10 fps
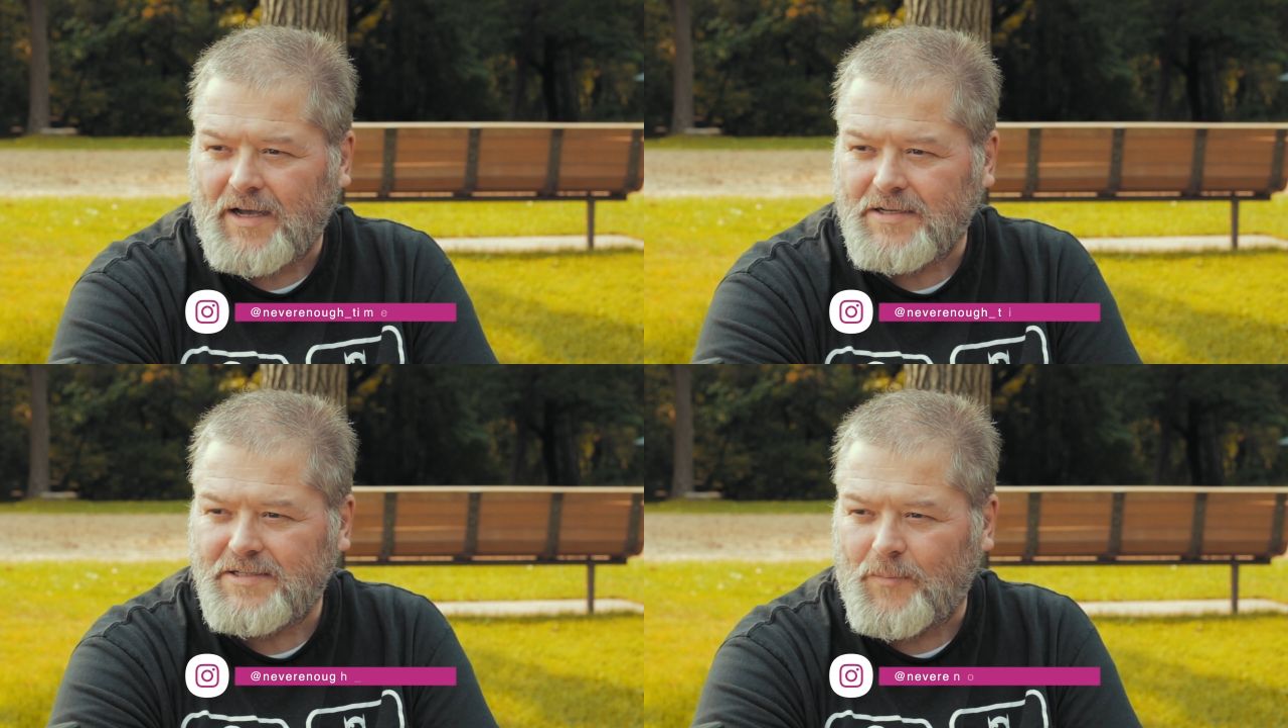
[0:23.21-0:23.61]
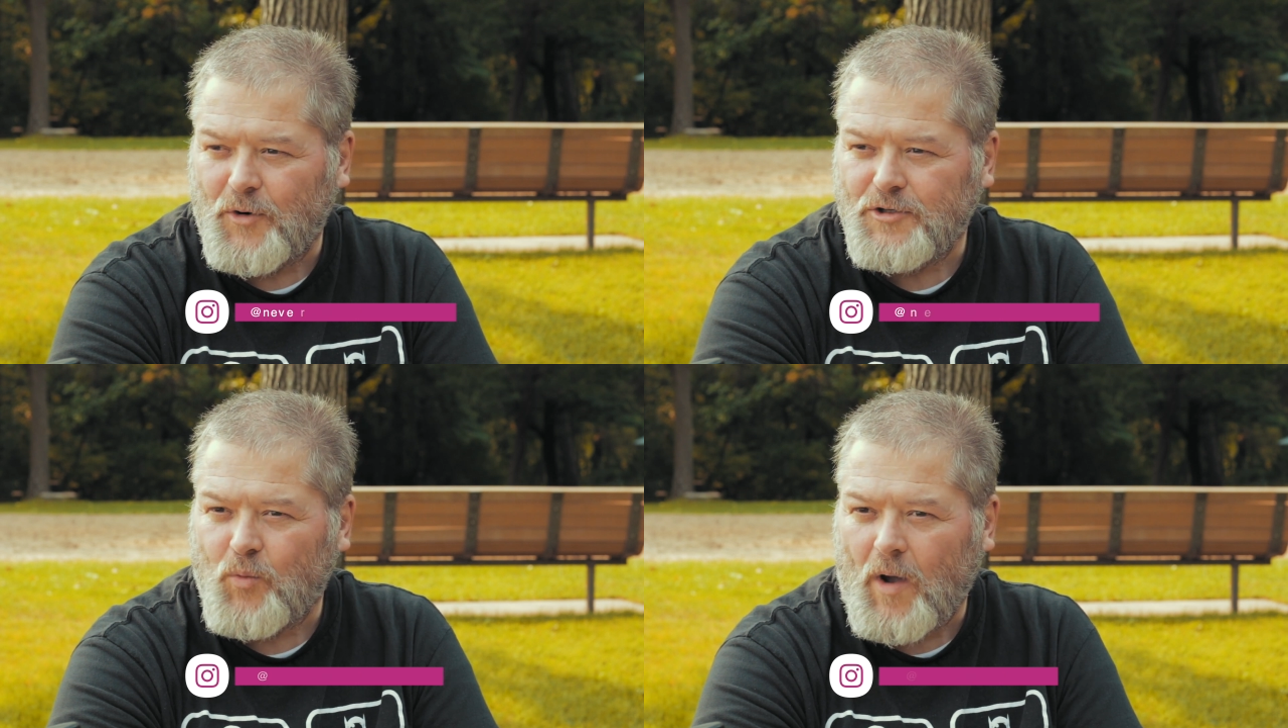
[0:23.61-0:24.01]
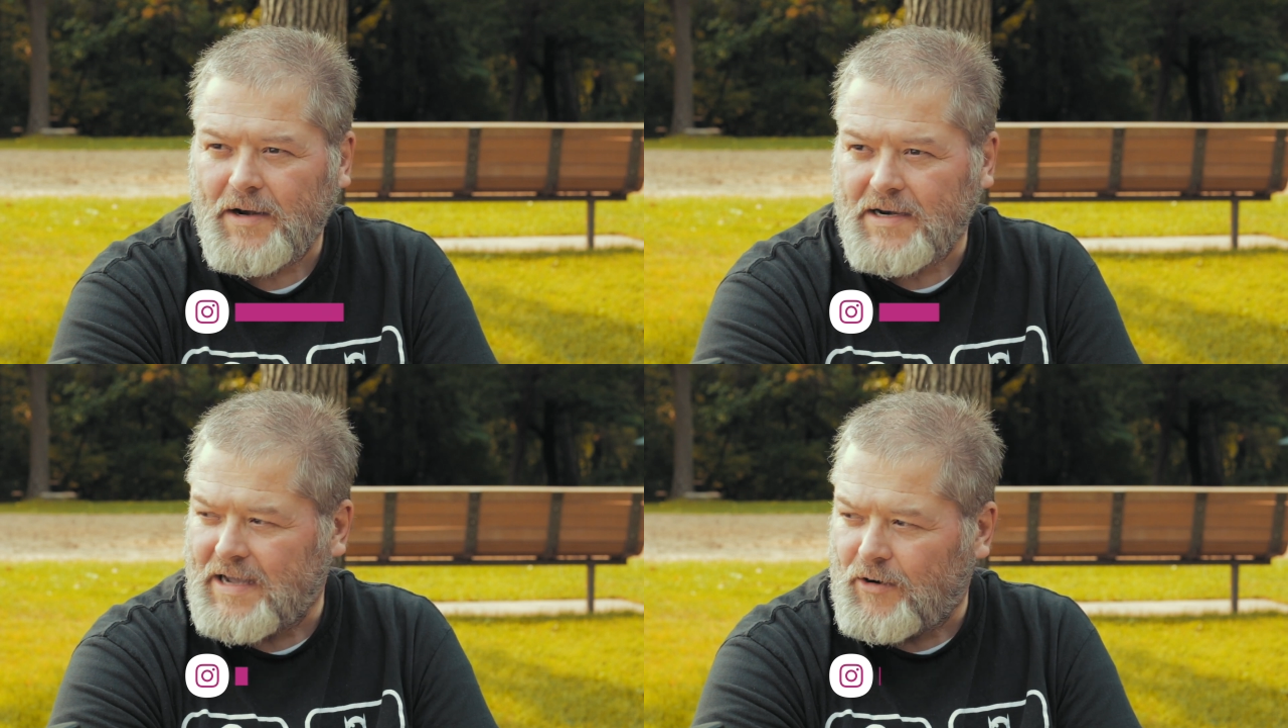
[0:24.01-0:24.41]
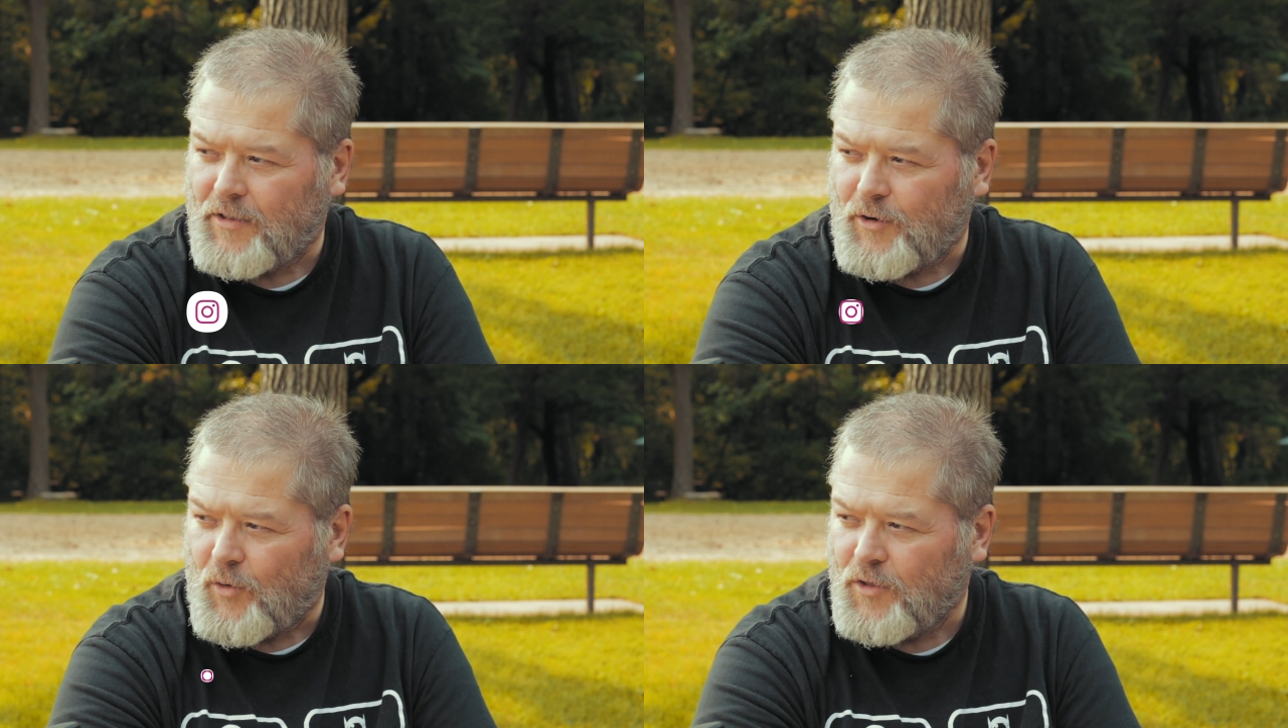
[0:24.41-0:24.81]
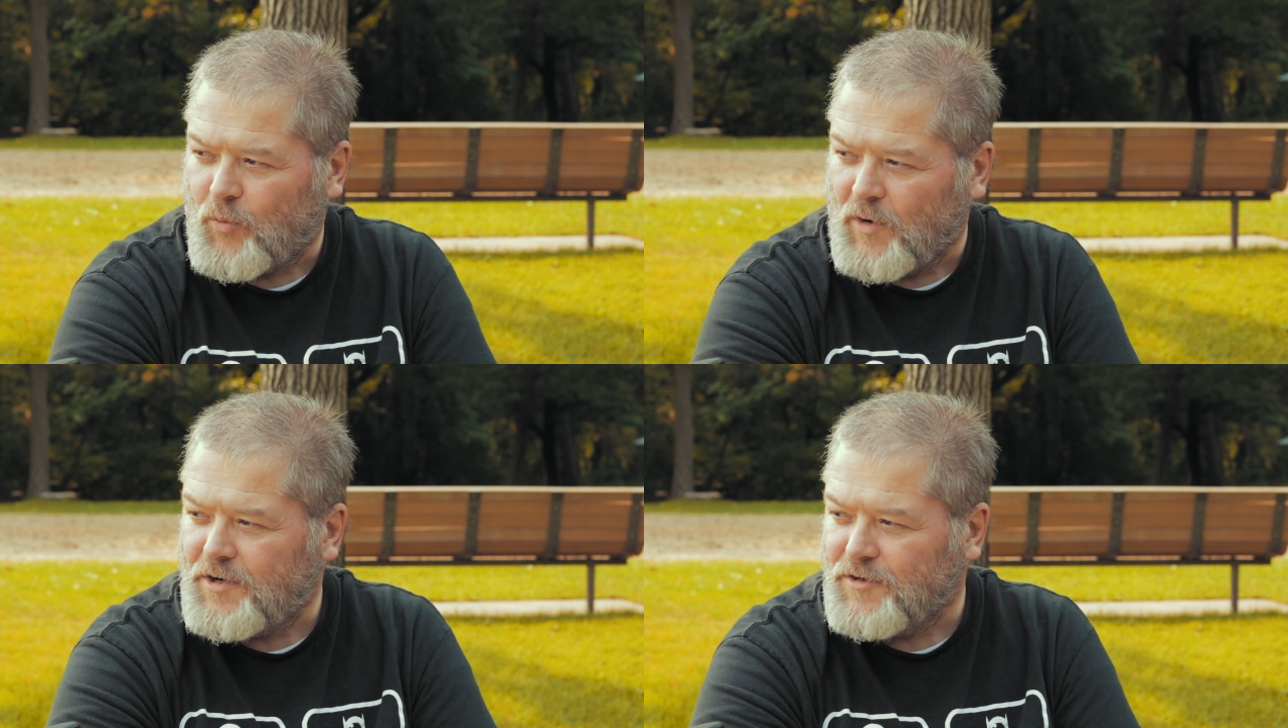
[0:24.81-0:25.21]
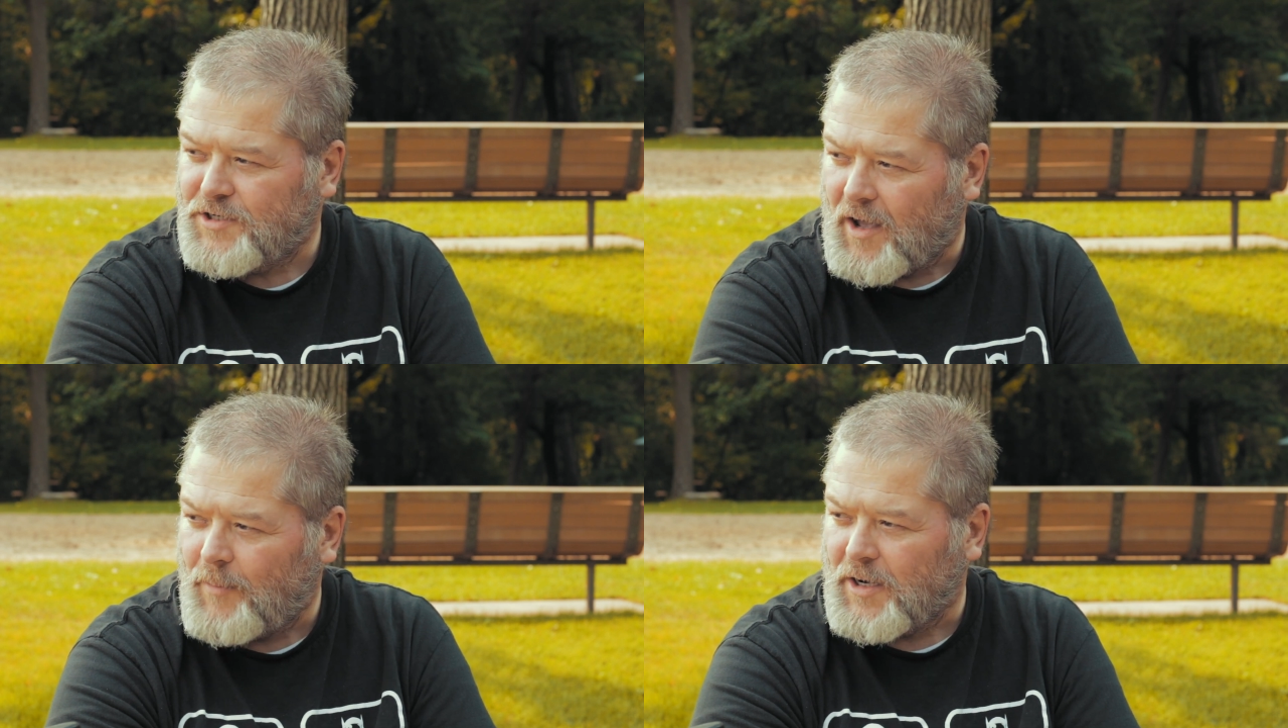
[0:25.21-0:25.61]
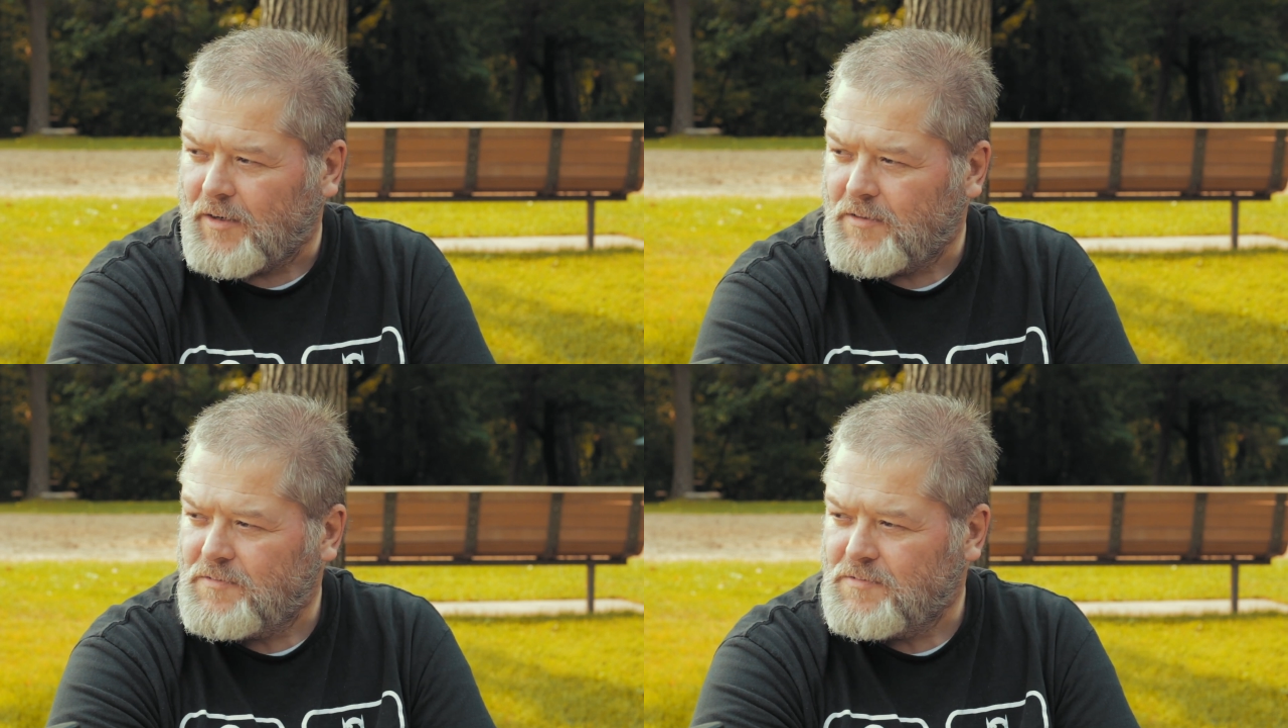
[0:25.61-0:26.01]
summer is winding down in the north, winter's coming,